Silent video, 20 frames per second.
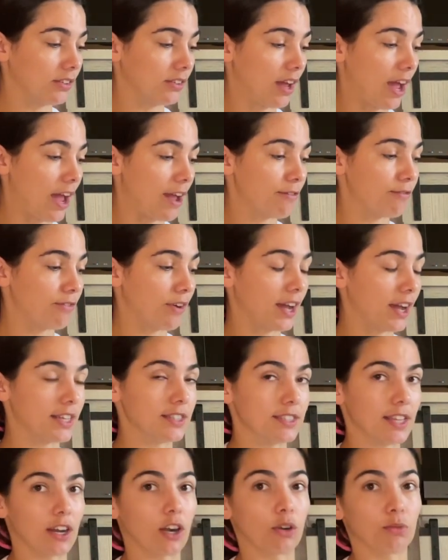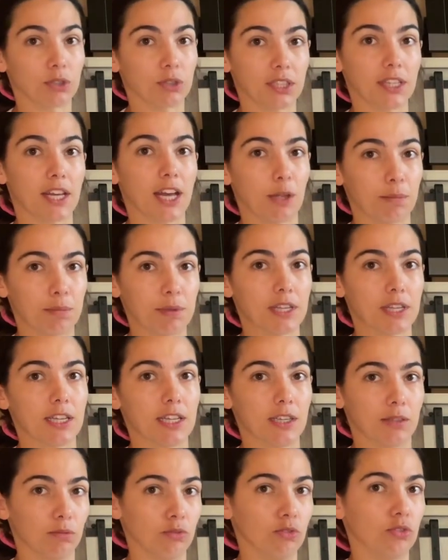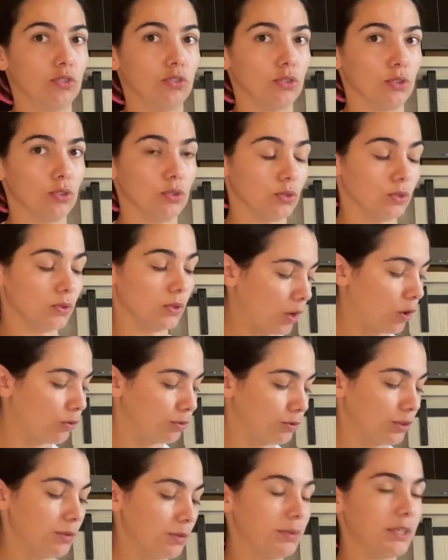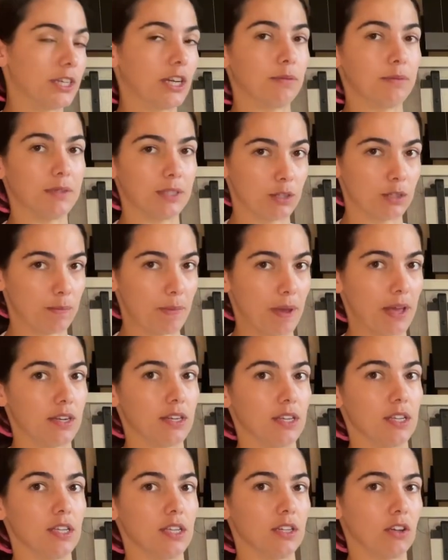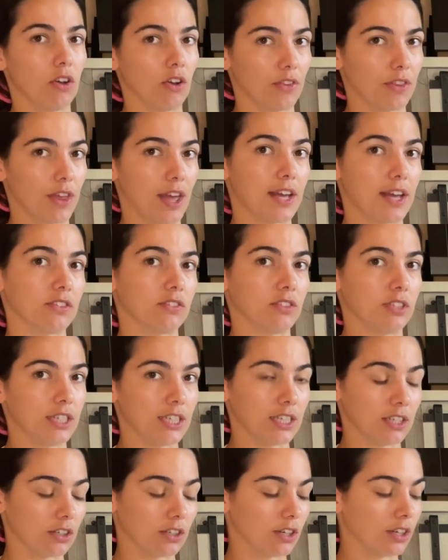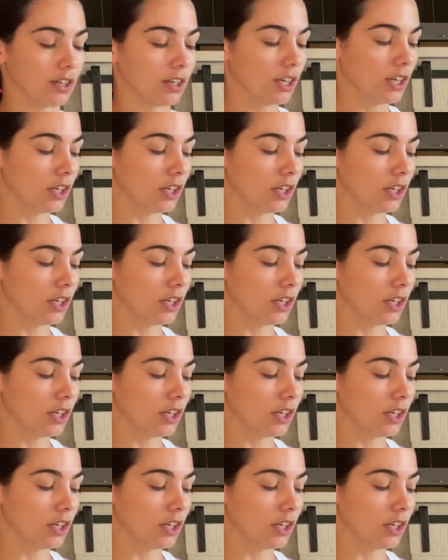I find that are really helping him to hopefully become independent and all that as an eater.